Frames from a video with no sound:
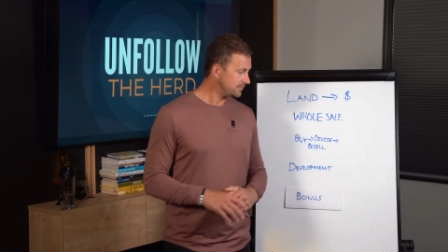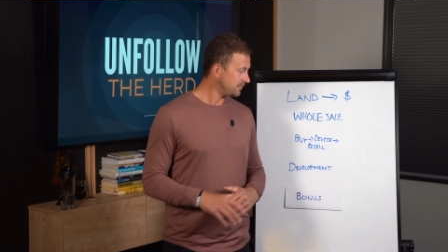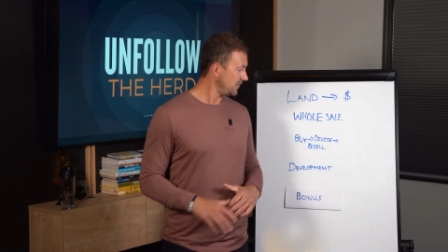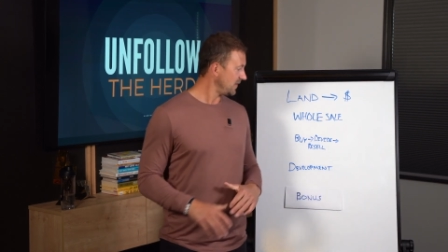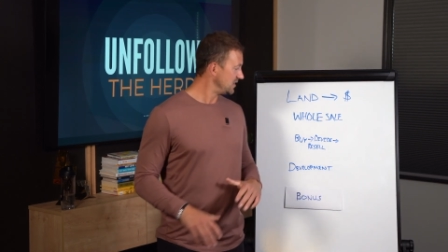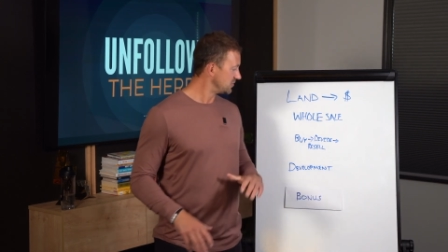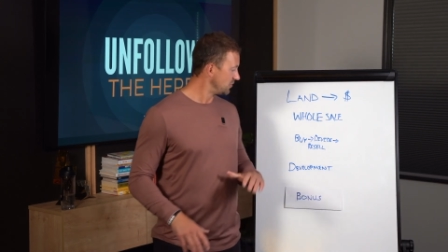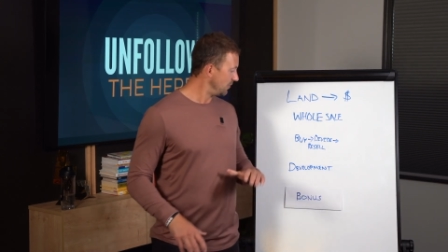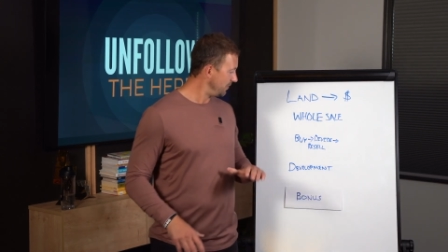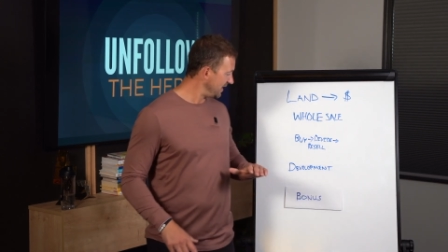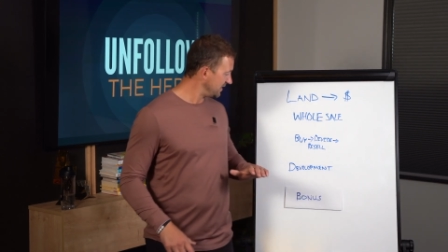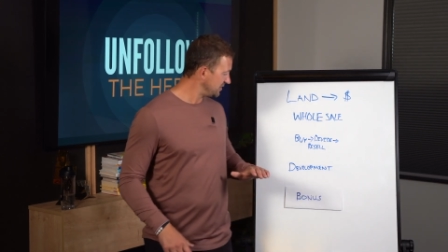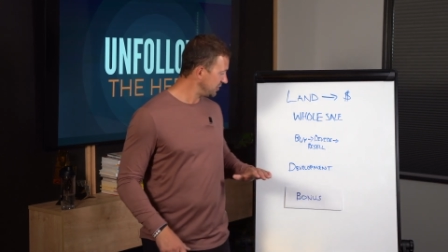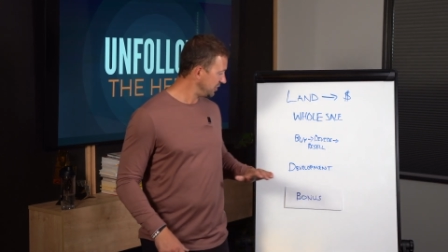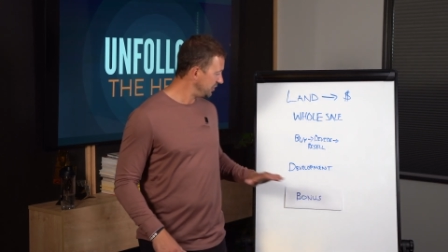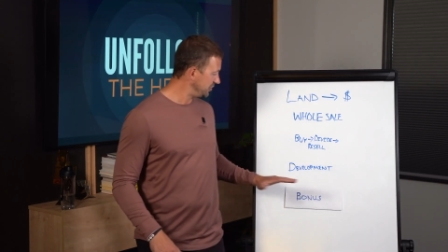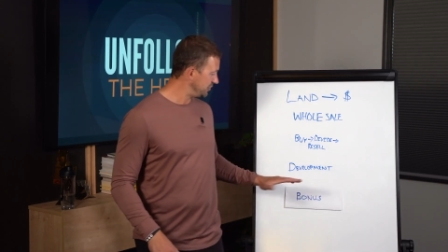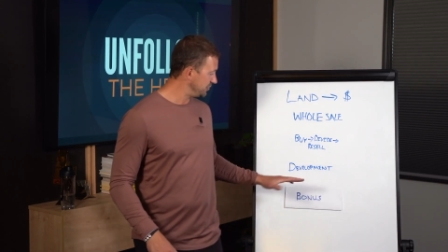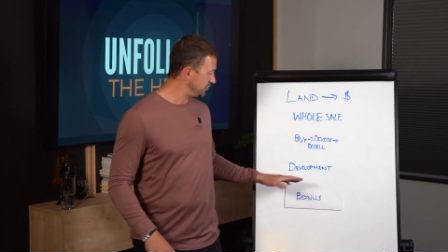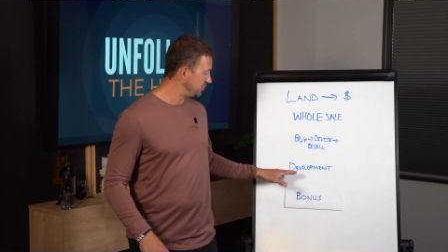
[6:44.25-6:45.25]
So make sure
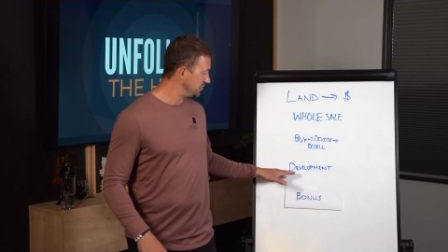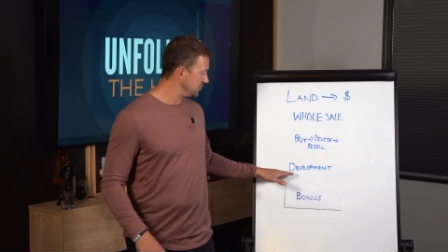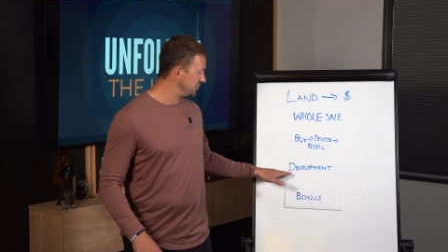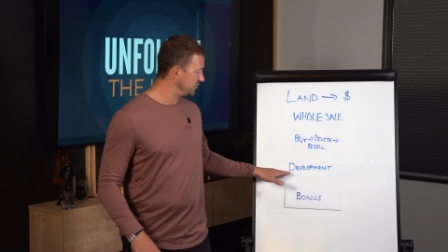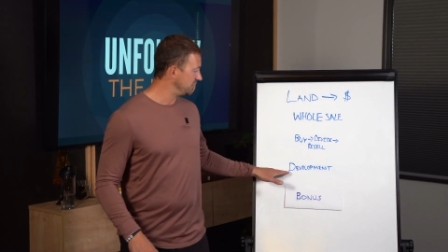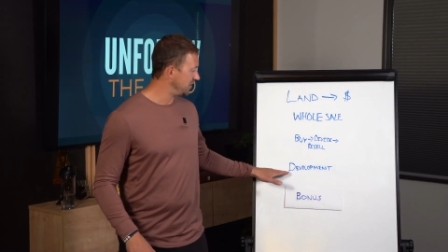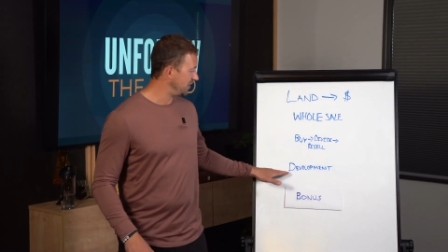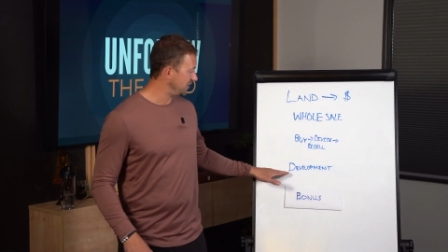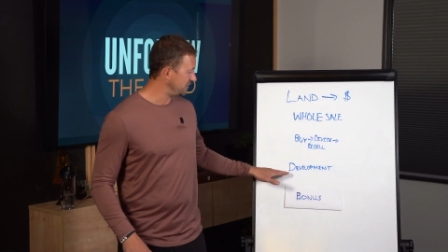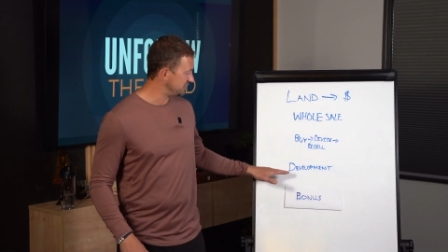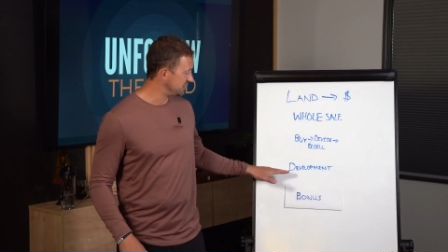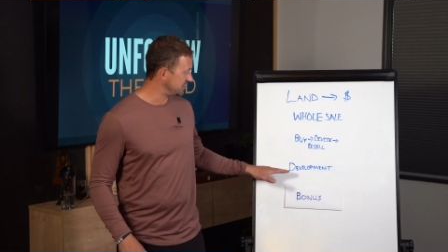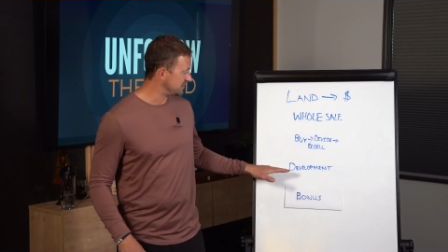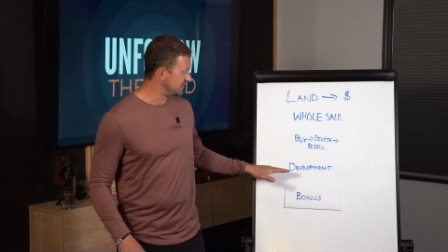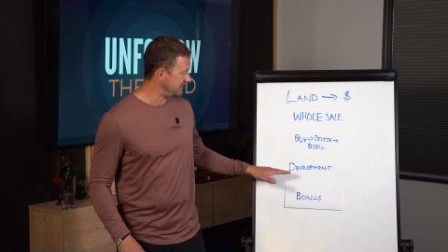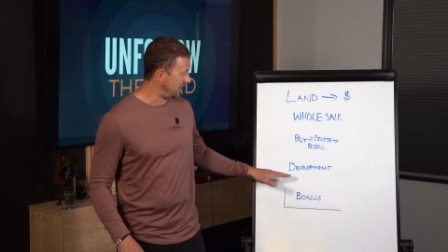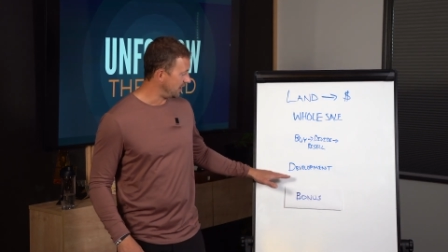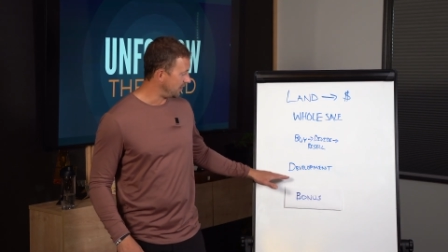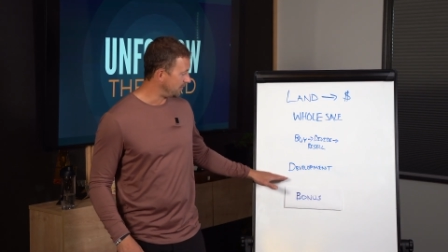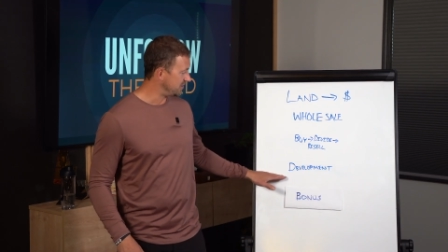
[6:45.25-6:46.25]
you do your due diligence
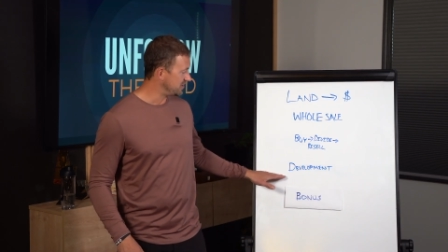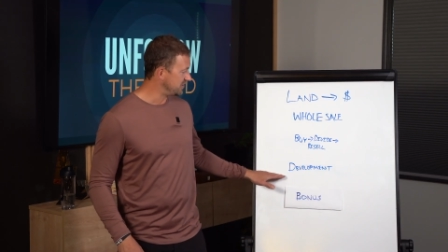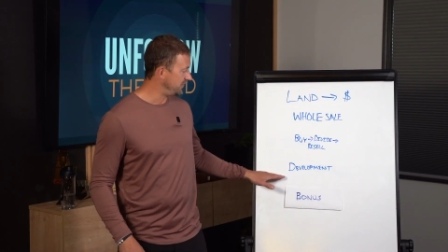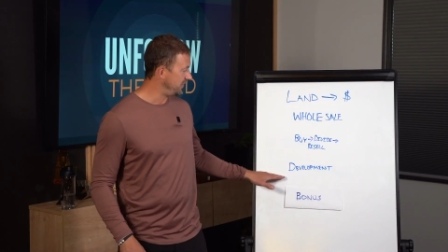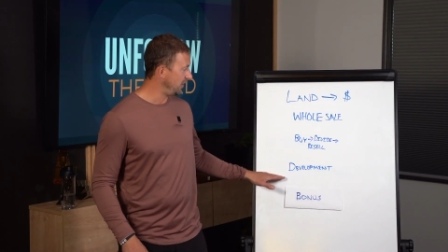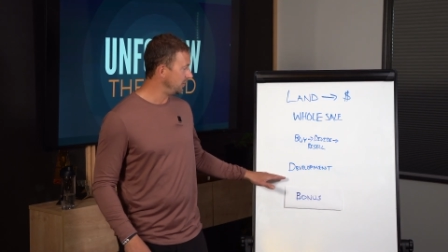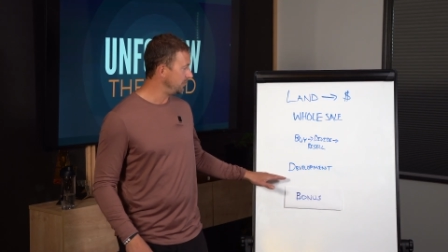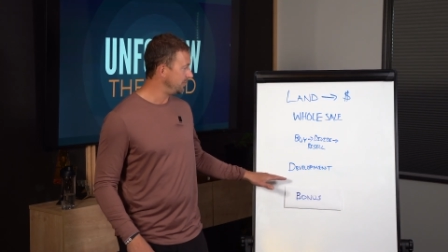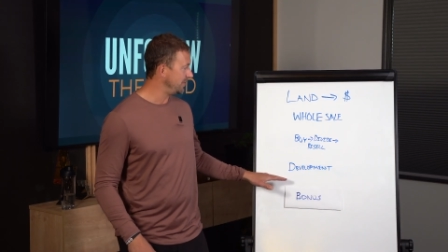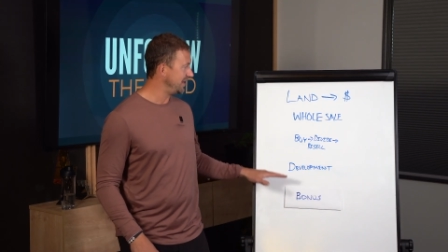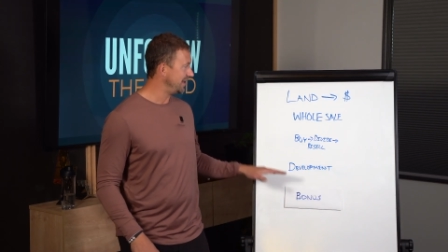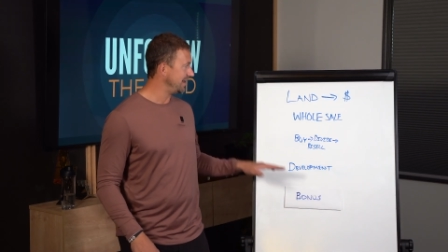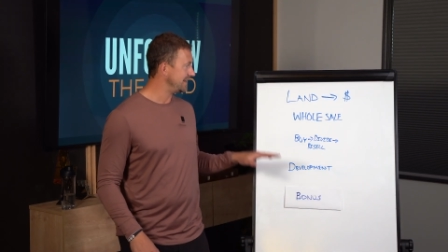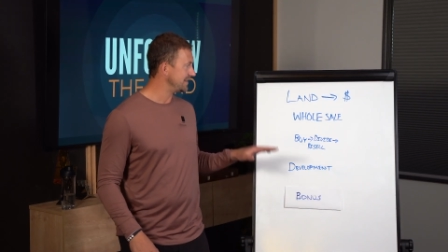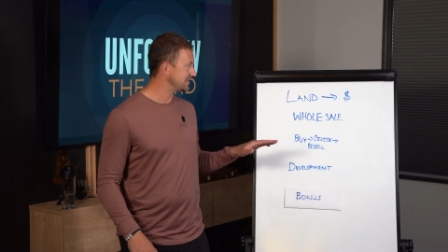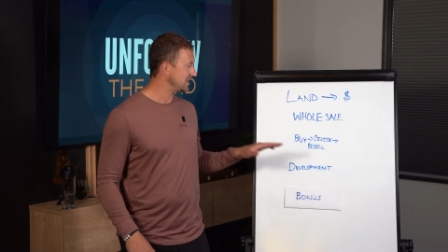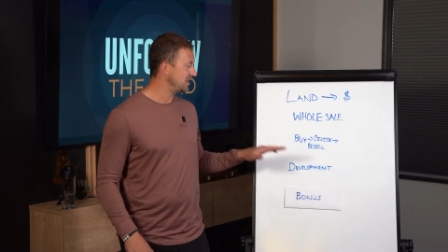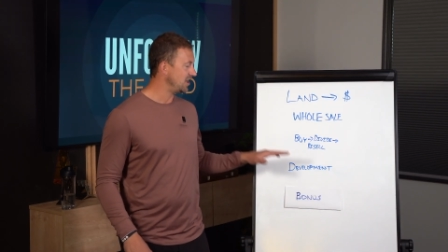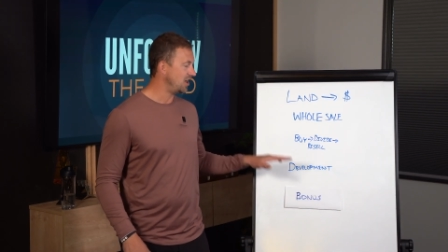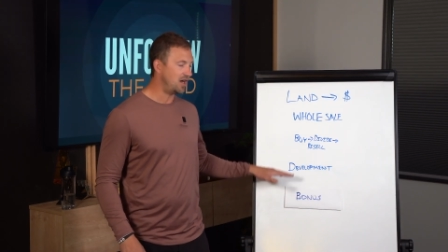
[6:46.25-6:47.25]
there. But development is
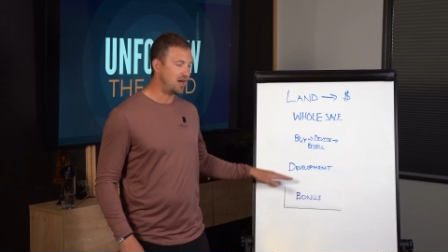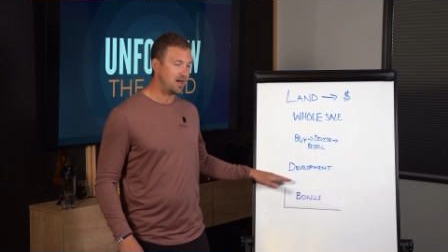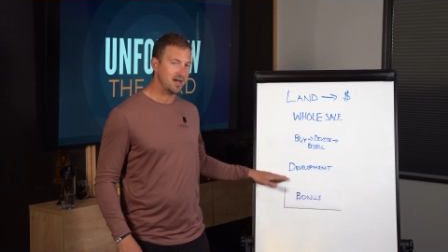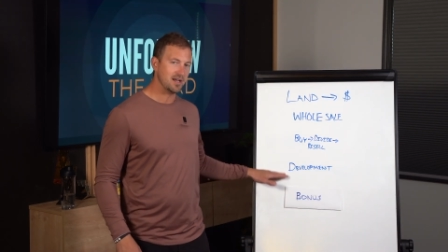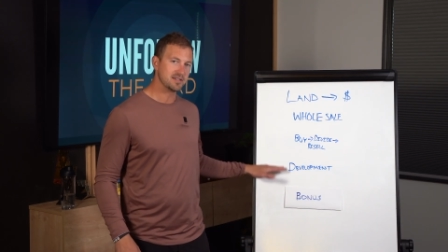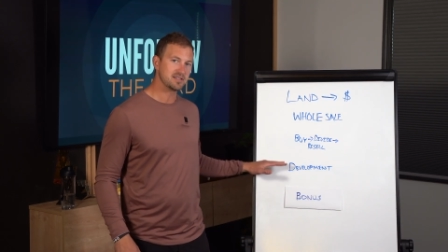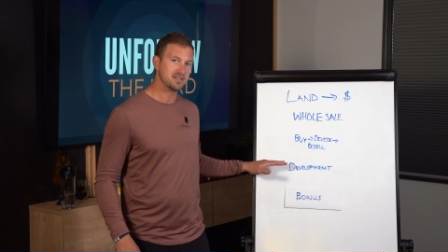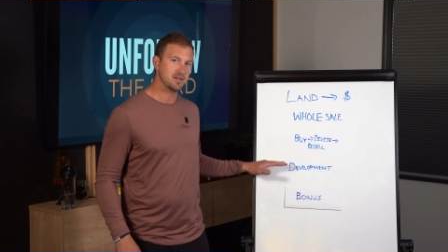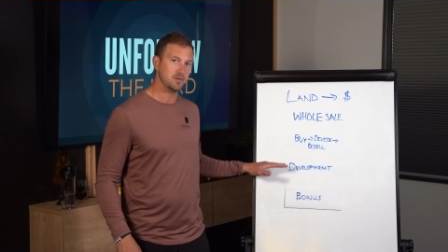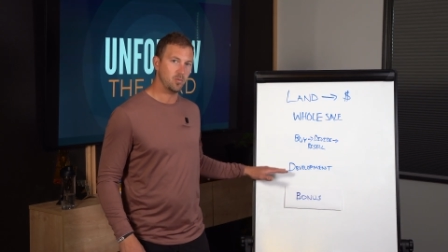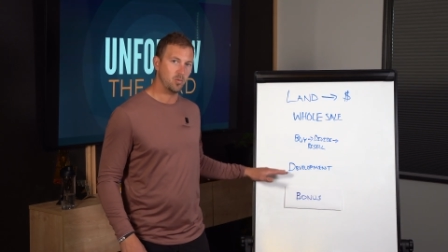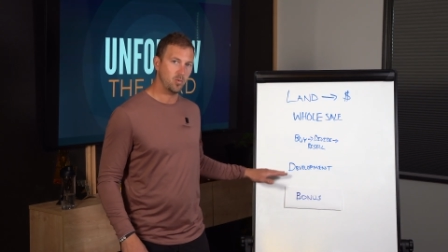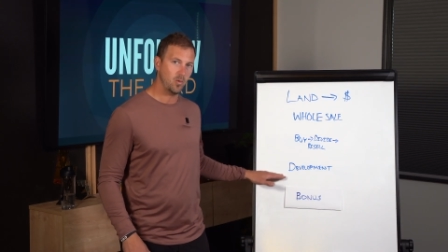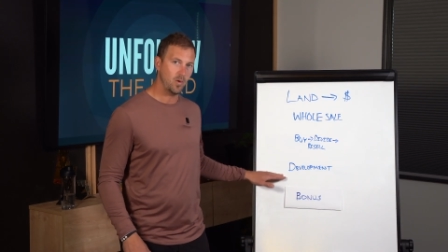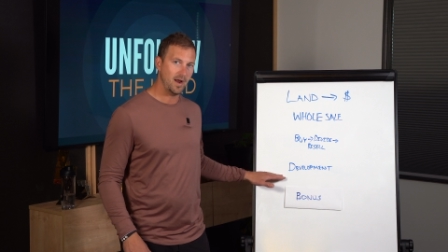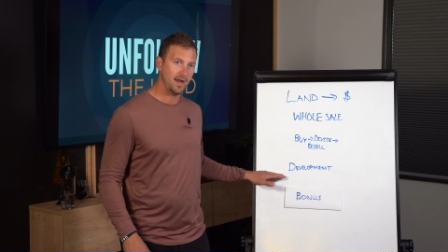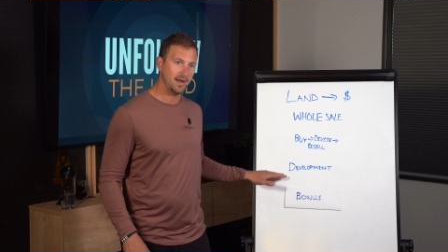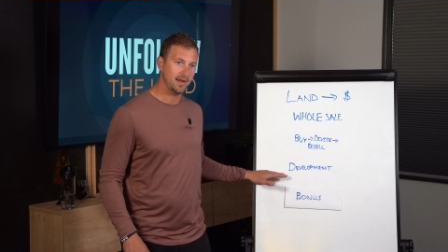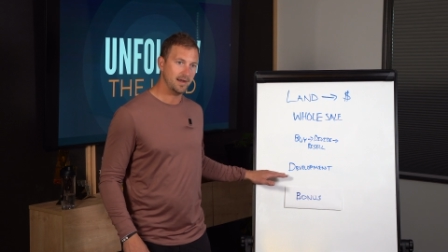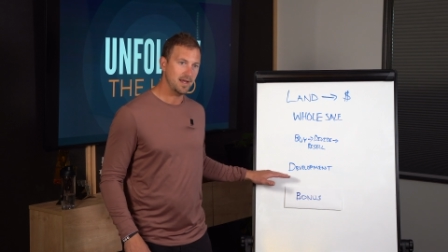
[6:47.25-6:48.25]
an awesome
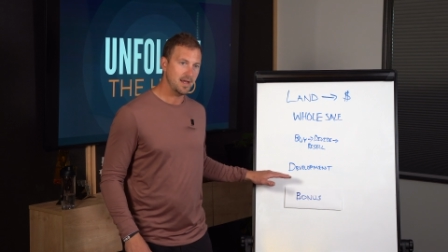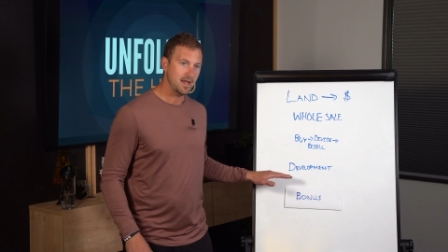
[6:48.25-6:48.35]
way.